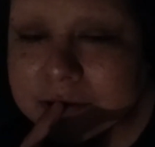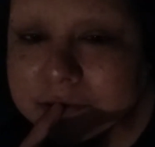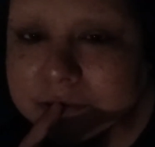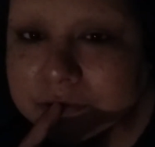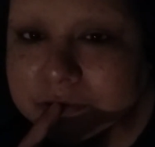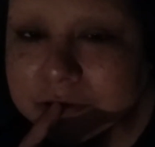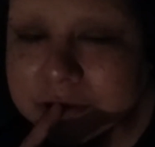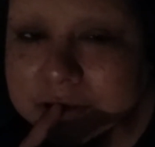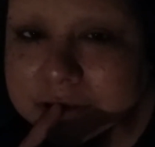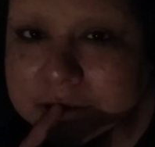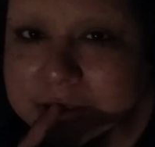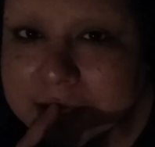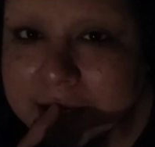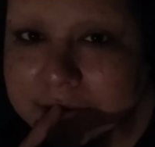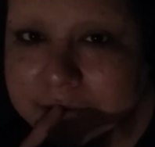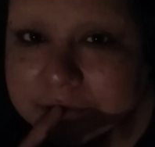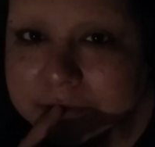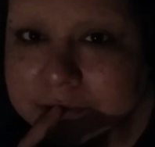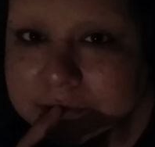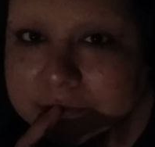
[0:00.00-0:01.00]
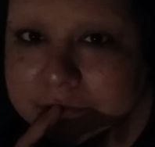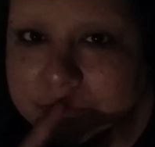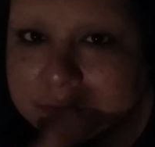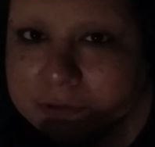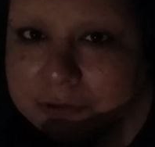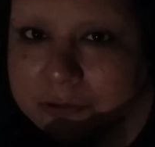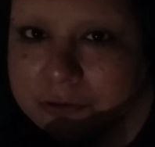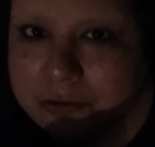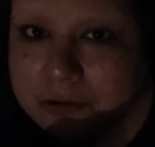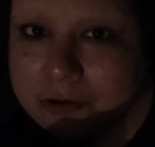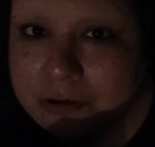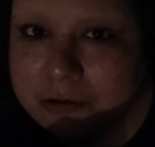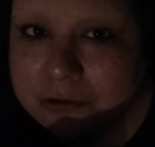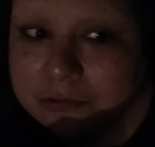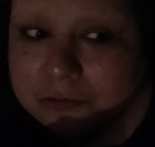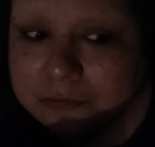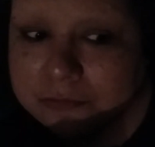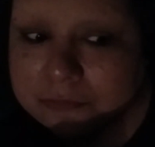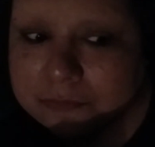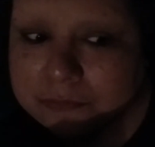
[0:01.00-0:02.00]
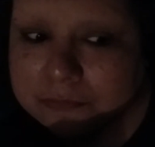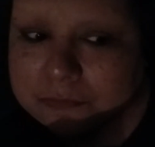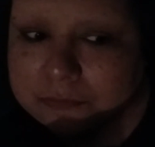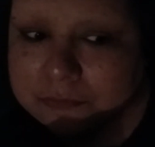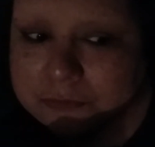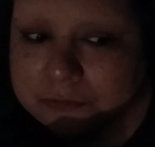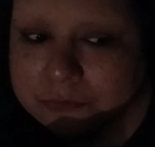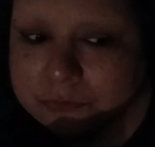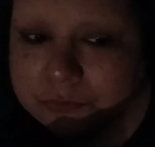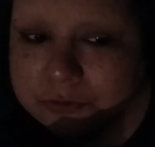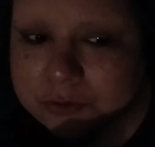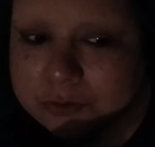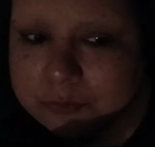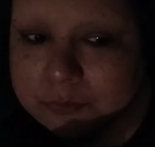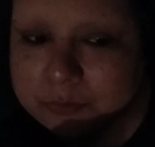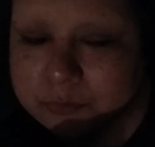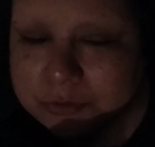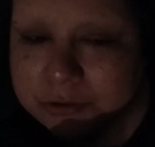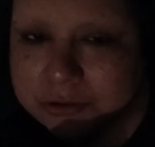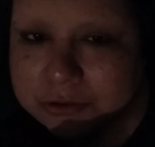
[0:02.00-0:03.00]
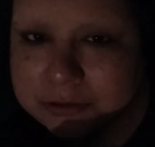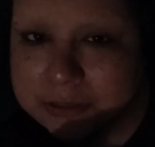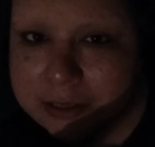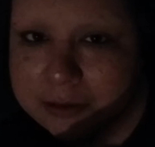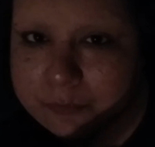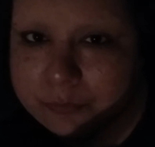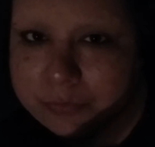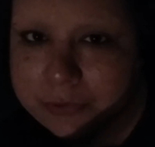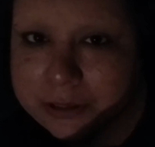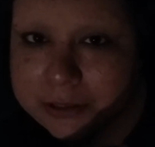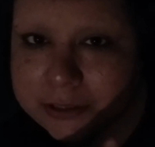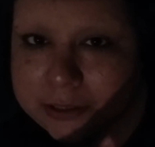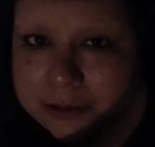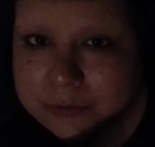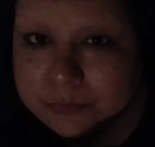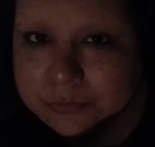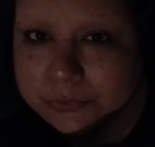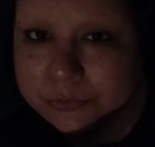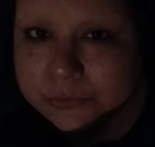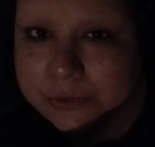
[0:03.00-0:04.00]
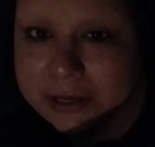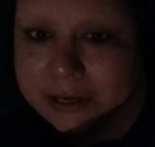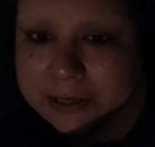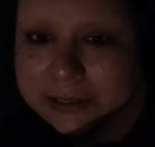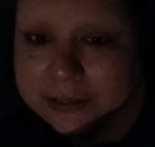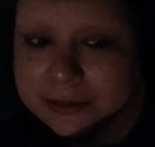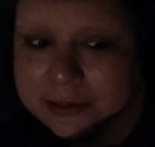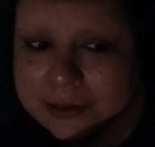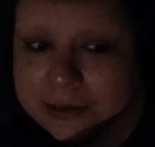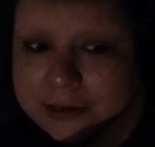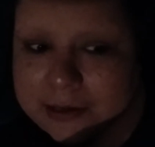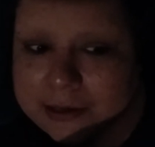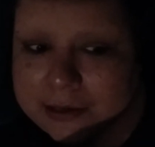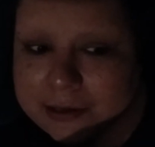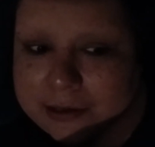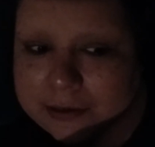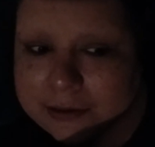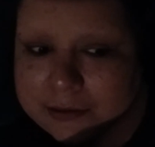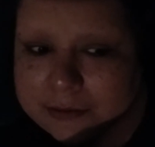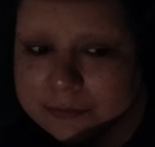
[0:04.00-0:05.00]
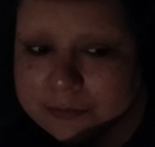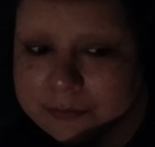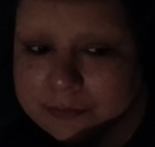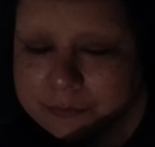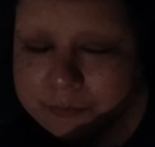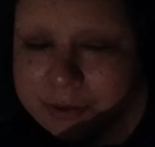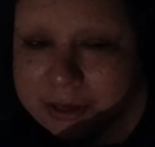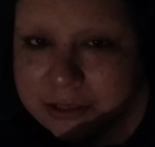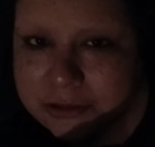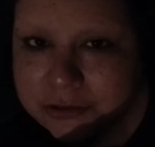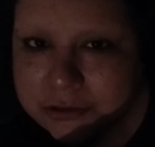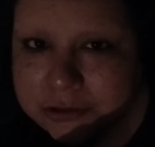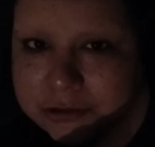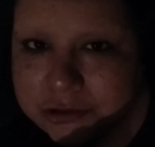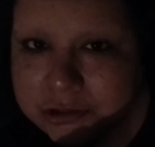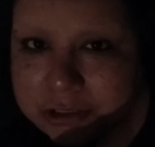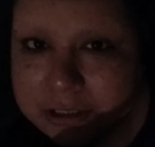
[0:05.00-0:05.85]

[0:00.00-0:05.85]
so she counts the girl which i remember she's like blonde hair blue eye patient.